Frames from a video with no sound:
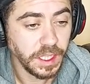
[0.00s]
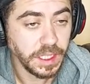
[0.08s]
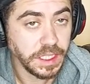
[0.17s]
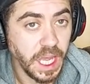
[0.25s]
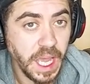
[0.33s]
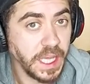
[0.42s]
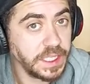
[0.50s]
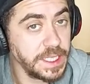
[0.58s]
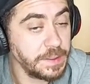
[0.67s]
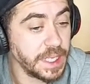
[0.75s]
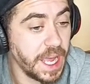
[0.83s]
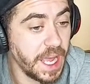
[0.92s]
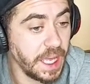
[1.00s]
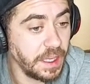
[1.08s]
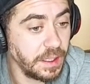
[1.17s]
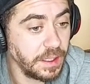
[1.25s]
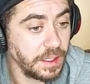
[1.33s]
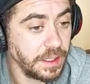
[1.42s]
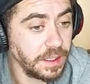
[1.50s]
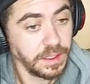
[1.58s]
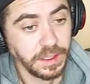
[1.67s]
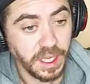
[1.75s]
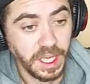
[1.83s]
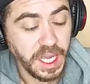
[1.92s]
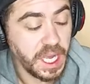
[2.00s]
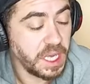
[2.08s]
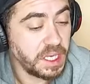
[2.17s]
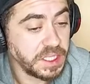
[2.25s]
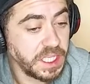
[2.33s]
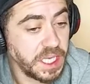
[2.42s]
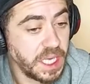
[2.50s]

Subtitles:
He's alright. He seems alright. I ain't see